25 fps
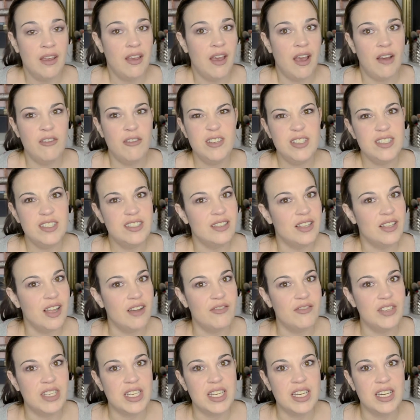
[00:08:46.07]
I would just
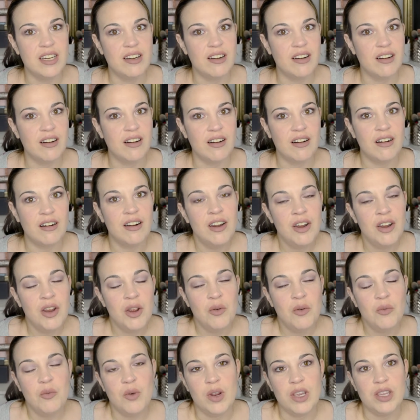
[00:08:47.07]
love to hear
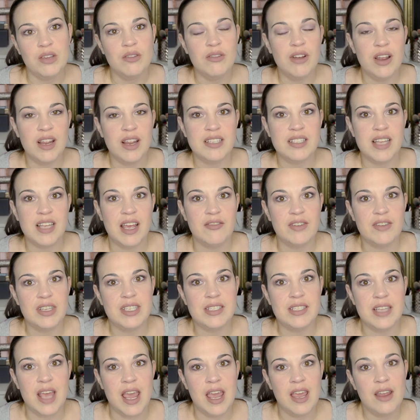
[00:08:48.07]
what you guys have to
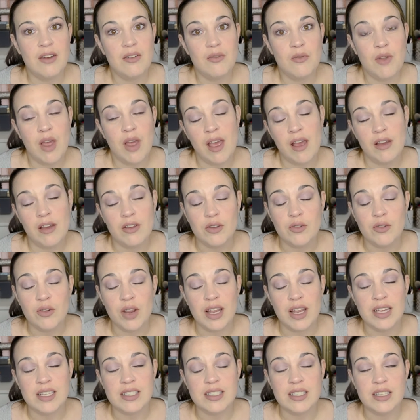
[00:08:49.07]
say, and how you
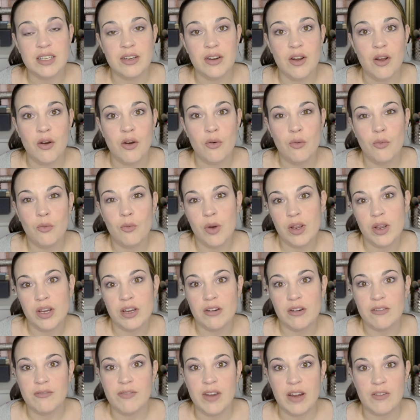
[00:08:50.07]
guys, you know, what
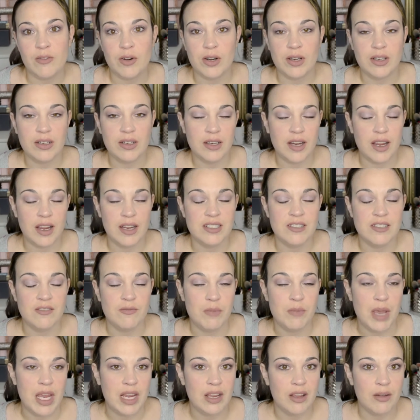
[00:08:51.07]
your favorite kinds of
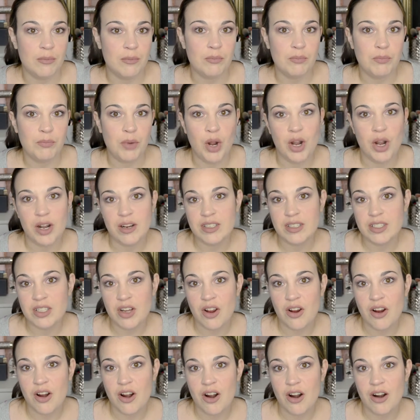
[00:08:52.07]
makeup products
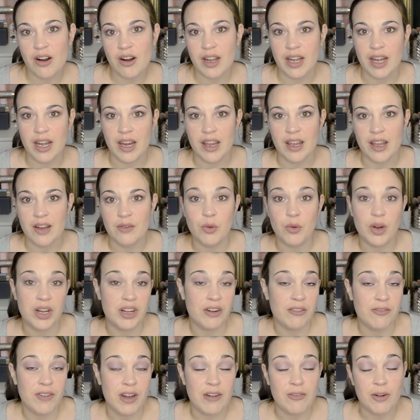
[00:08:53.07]
are and what
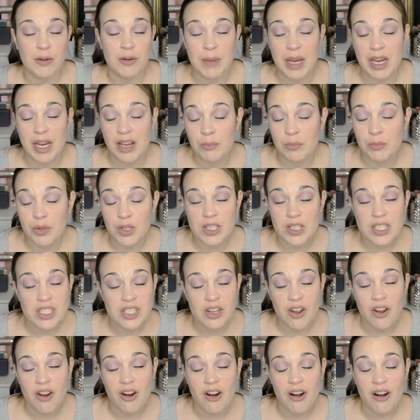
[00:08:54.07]
your favorite makeup looks
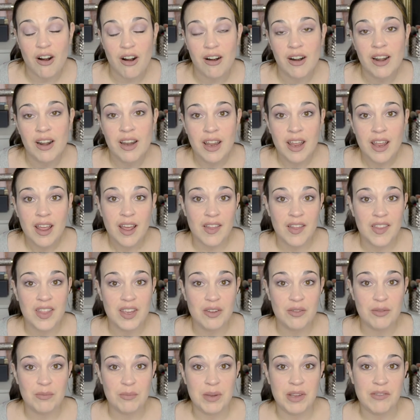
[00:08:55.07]
are. I think it
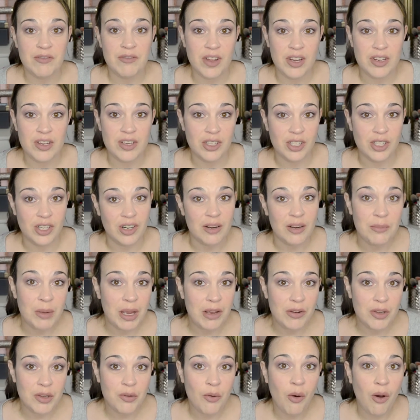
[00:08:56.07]
would be fun to learn
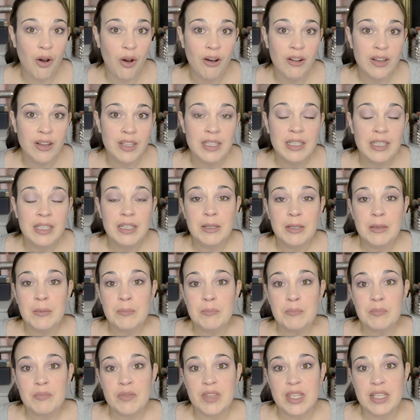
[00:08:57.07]
about you all.
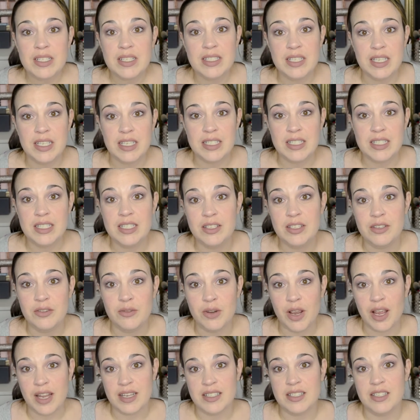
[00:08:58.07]
Since you
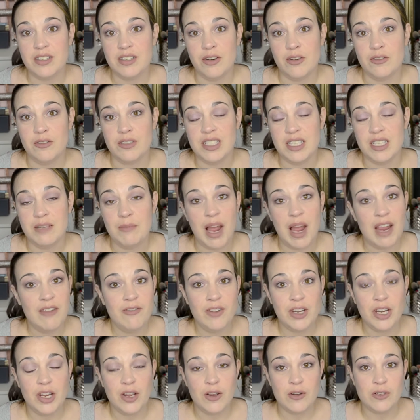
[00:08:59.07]
guys, you know, see my
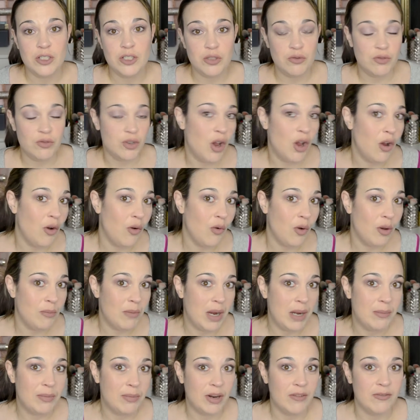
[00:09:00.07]
videos, you know what
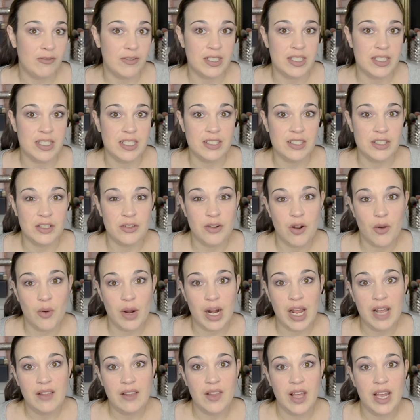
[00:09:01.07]
my preference is, you know what
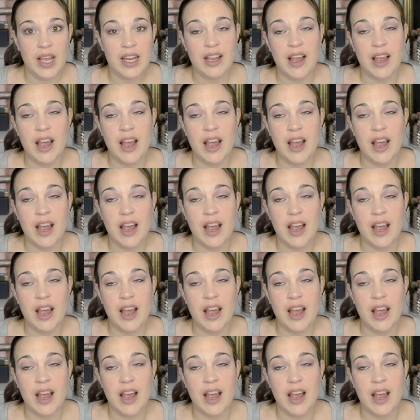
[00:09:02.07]
I like.